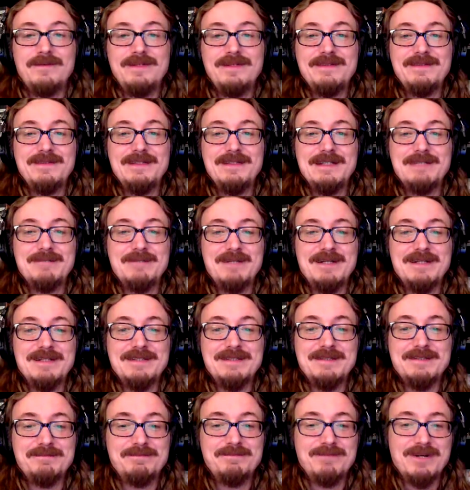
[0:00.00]
do you think about
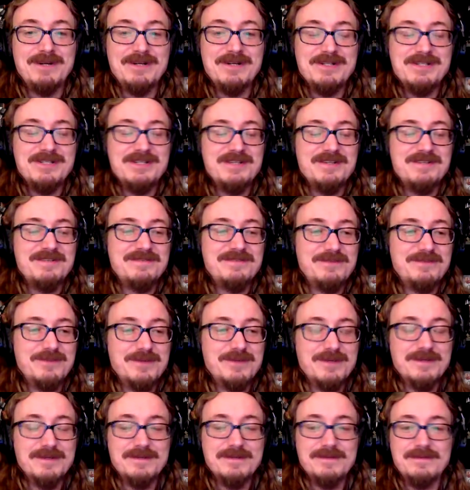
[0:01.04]
the Bard's Tale
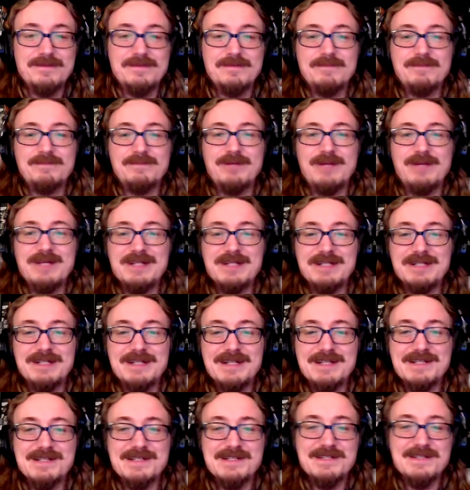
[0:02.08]
four project
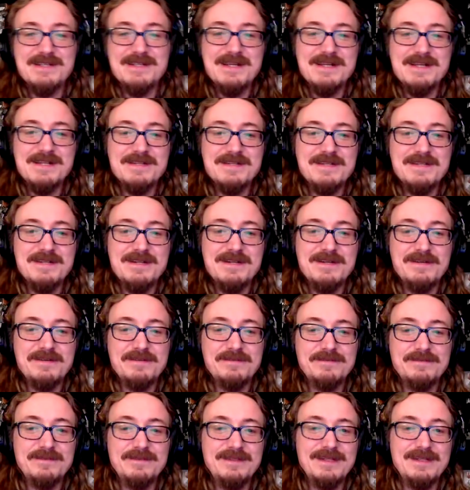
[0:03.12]
as it stands now?
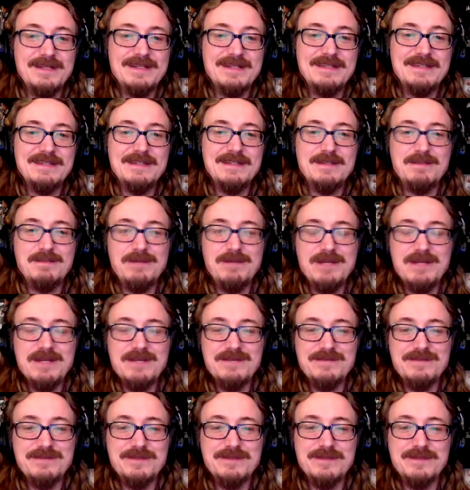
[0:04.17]
Do you like the, the plan for